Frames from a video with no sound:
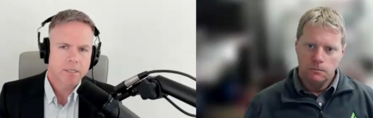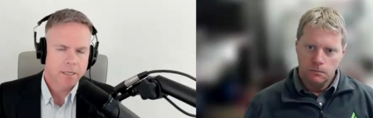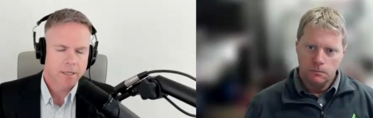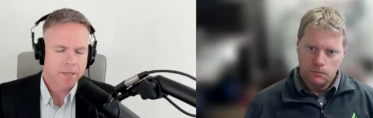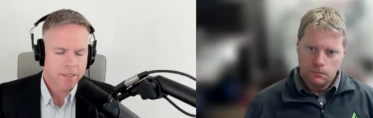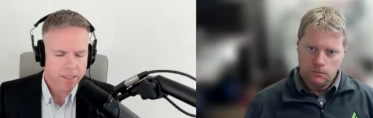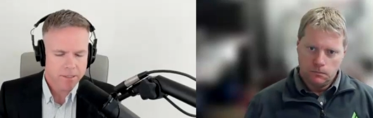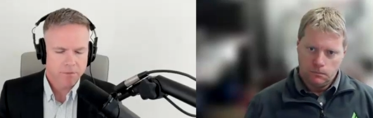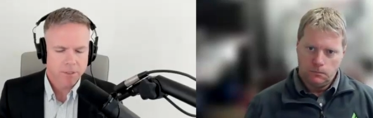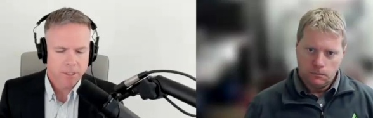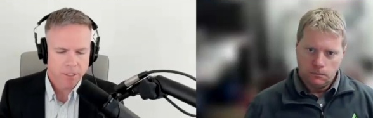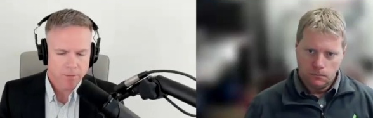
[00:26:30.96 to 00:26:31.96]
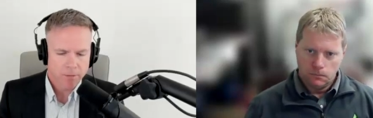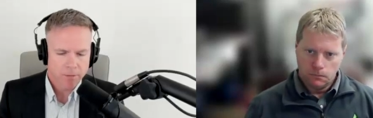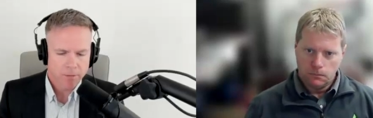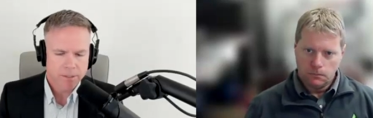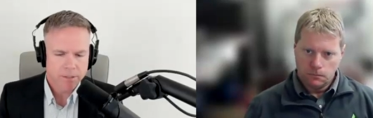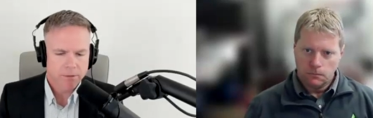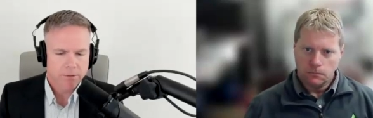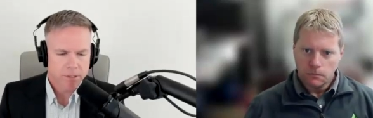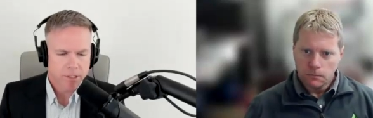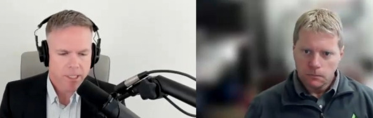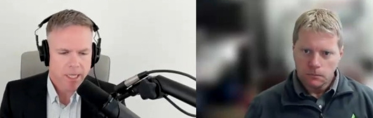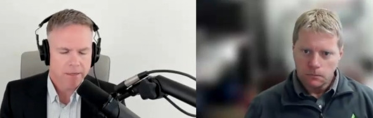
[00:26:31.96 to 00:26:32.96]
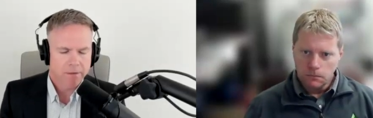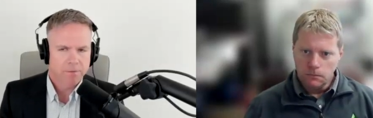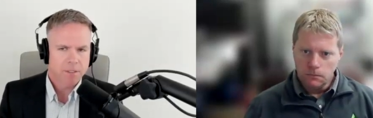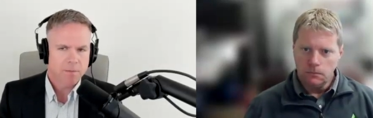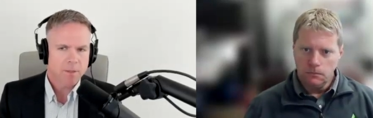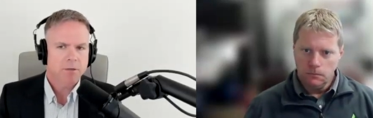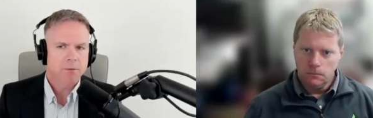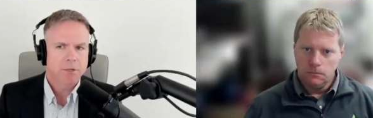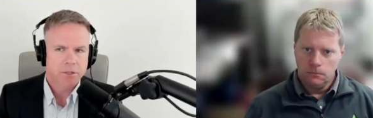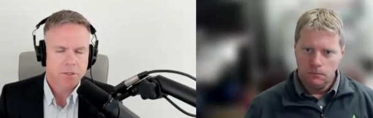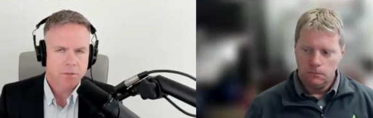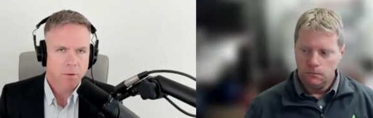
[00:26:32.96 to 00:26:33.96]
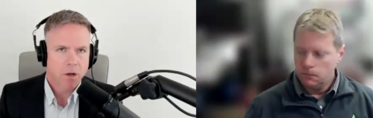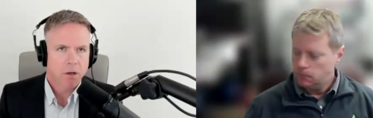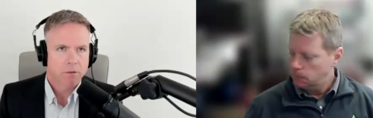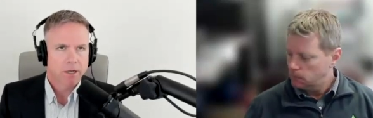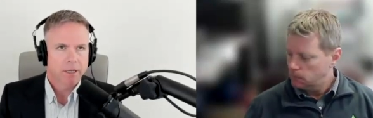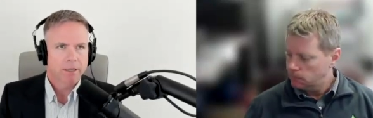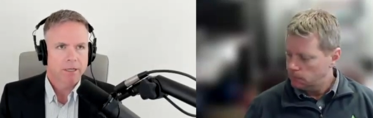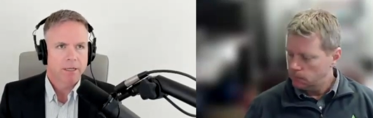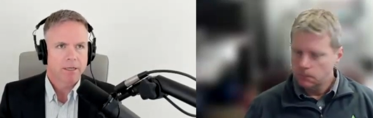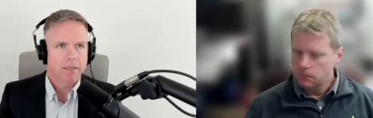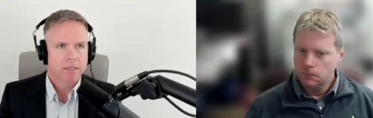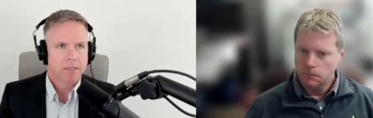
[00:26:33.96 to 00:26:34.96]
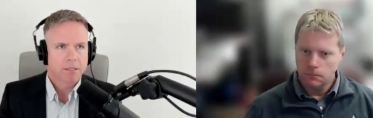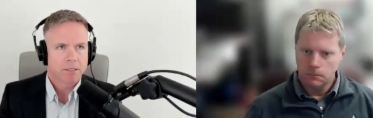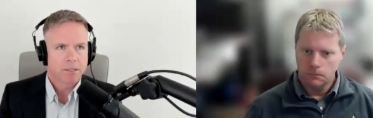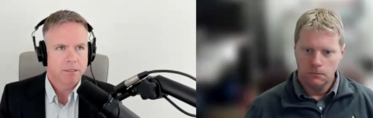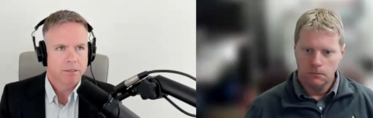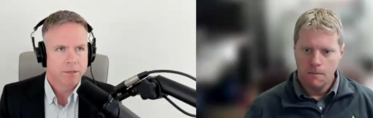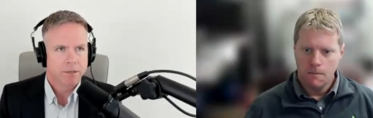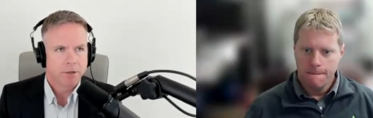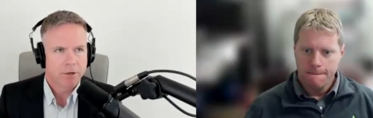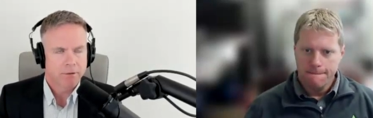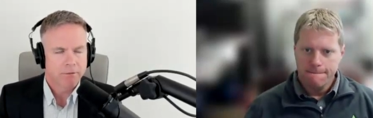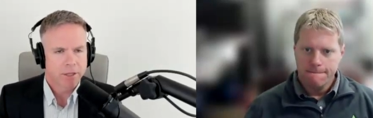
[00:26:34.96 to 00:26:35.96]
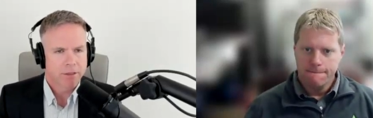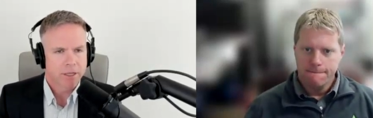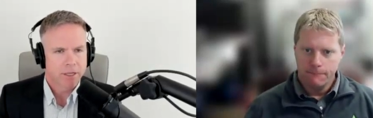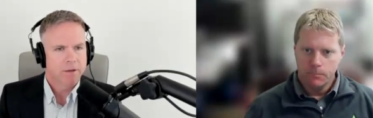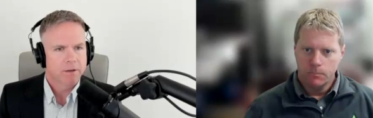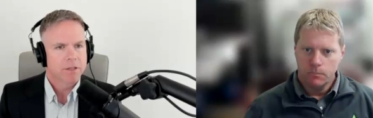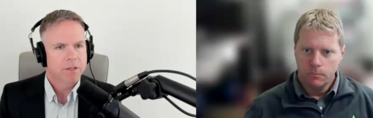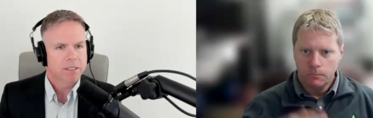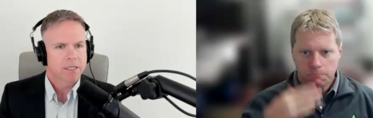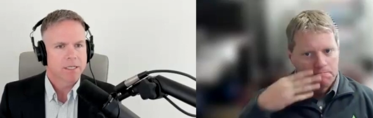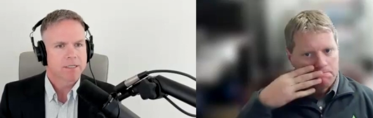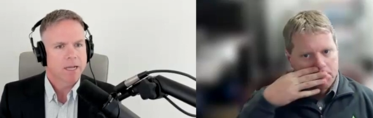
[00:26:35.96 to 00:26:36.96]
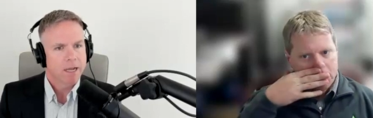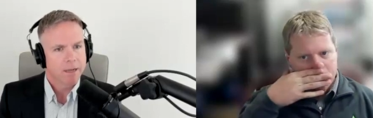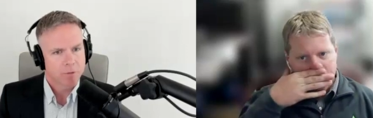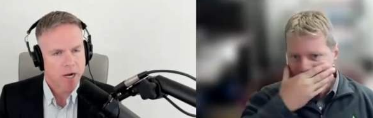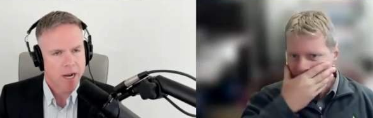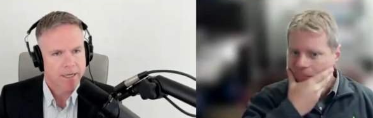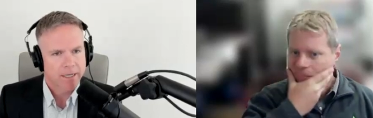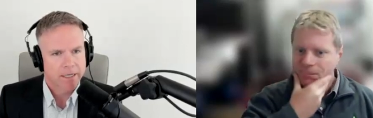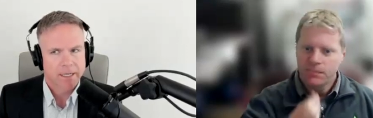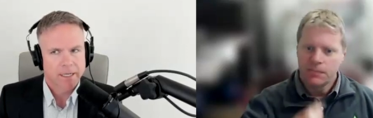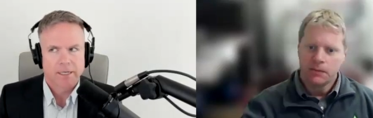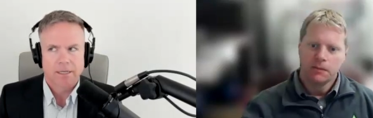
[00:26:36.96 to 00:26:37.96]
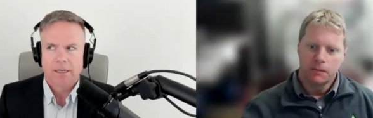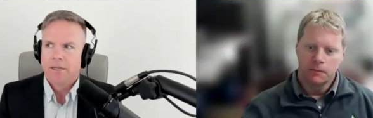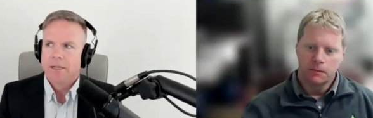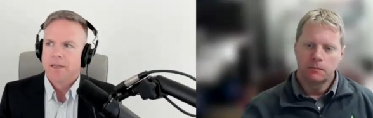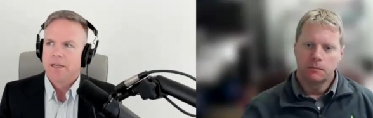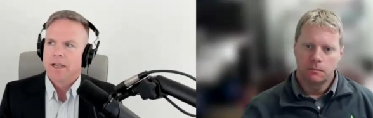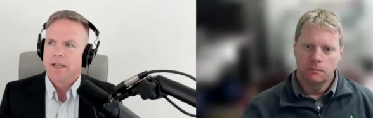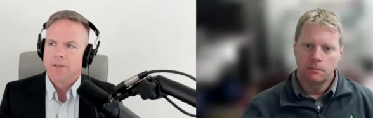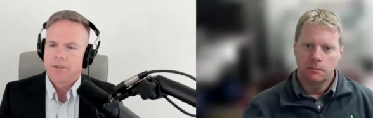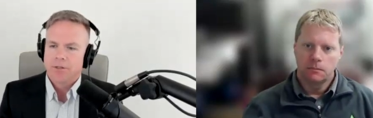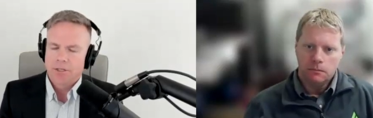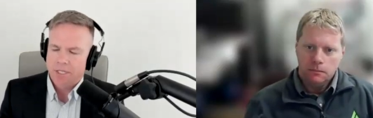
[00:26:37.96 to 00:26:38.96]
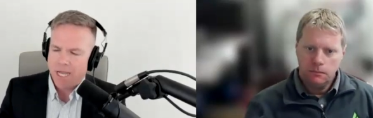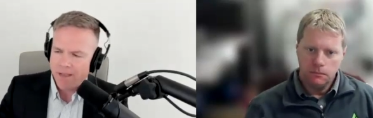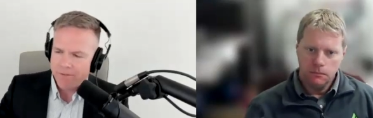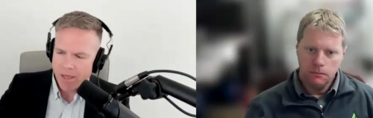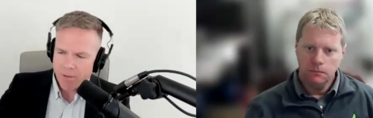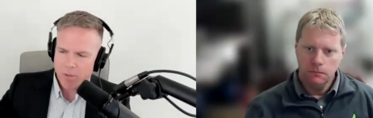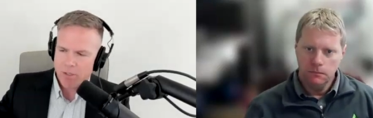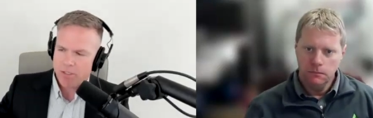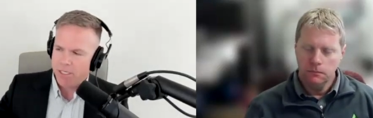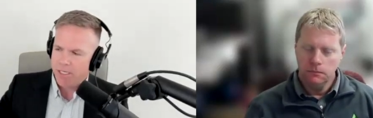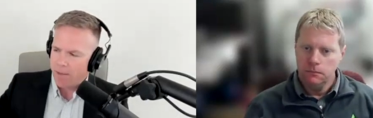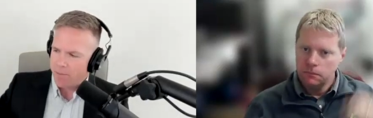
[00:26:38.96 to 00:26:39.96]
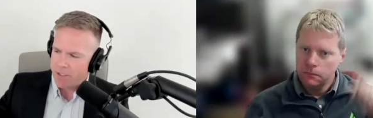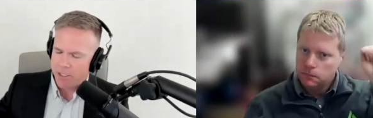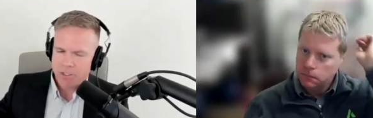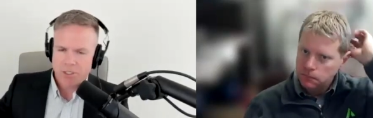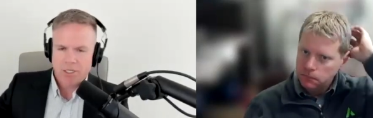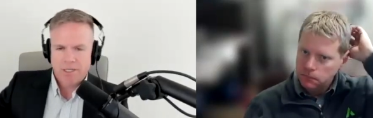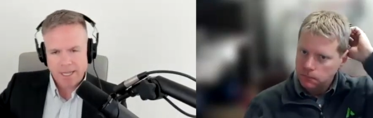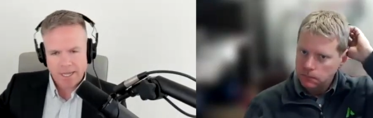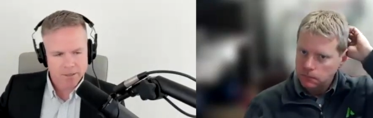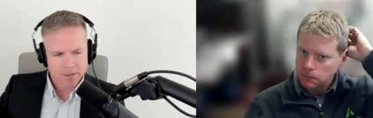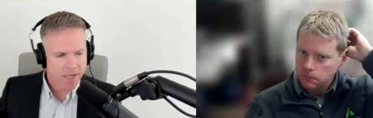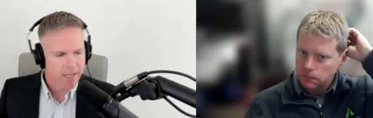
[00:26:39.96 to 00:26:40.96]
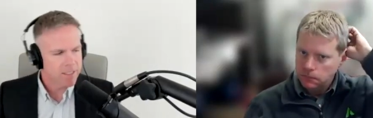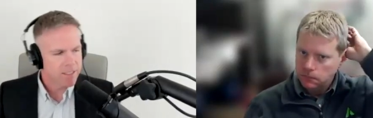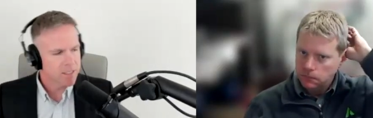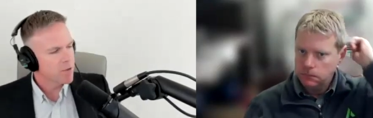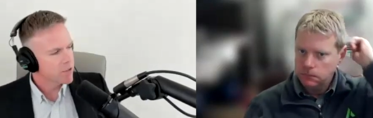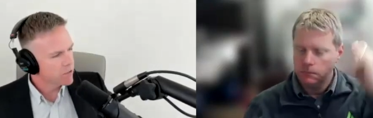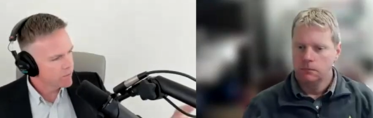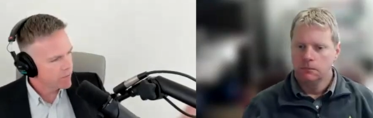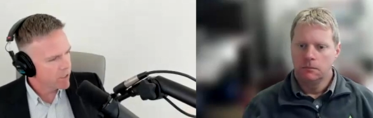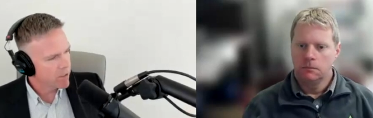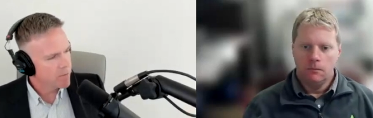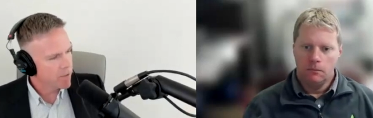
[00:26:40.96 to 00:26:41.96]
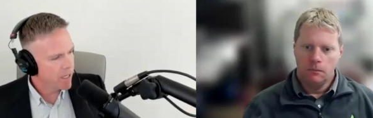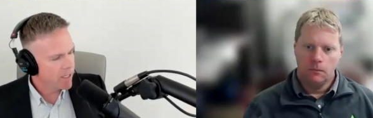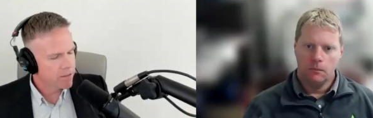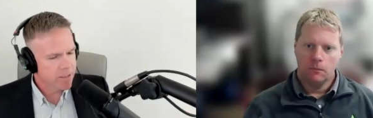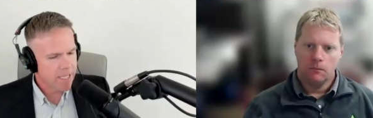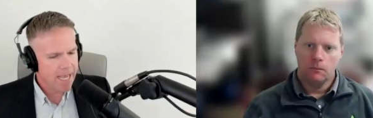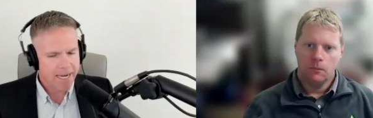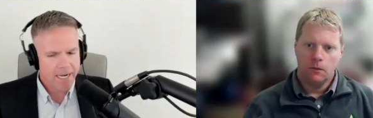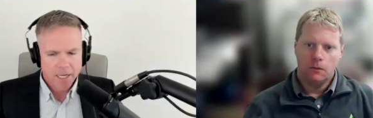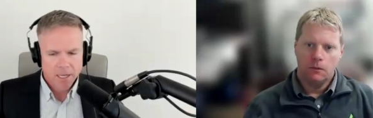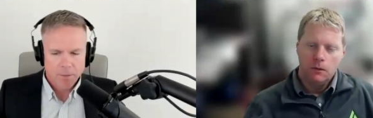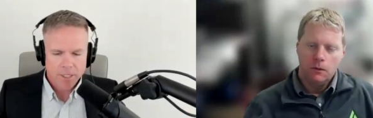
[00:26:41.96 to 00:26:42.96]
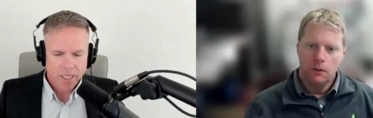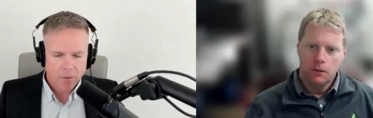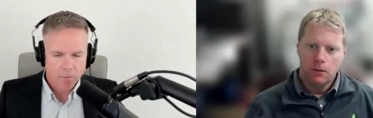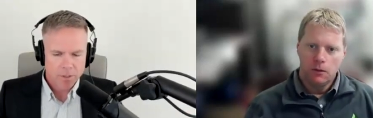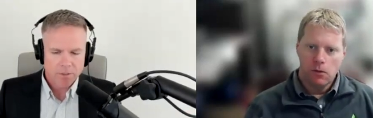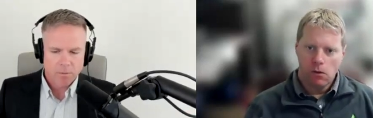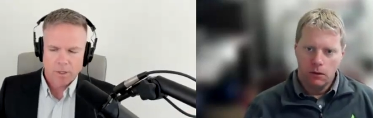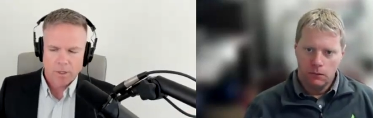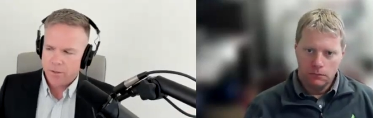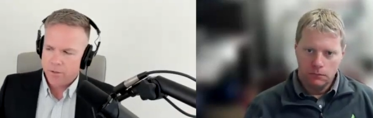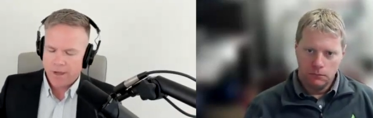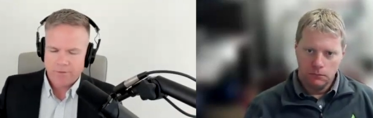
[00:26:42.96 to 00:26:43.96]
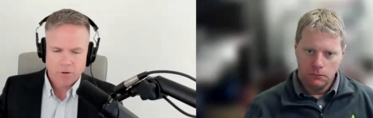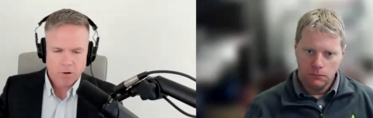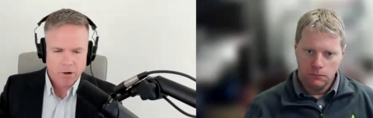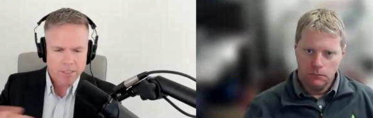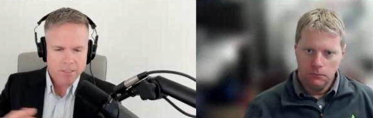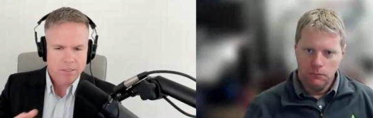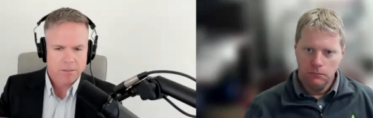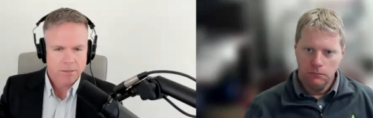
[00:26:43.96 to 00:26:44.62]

Speaker 1: I think that's a really good point too. There's a lot of, especially when you're small, right? It is you, you know you're not really thinking of things like time tracking and and you just have that person in that position and they handle that this person over there handles that but yet when when you have cross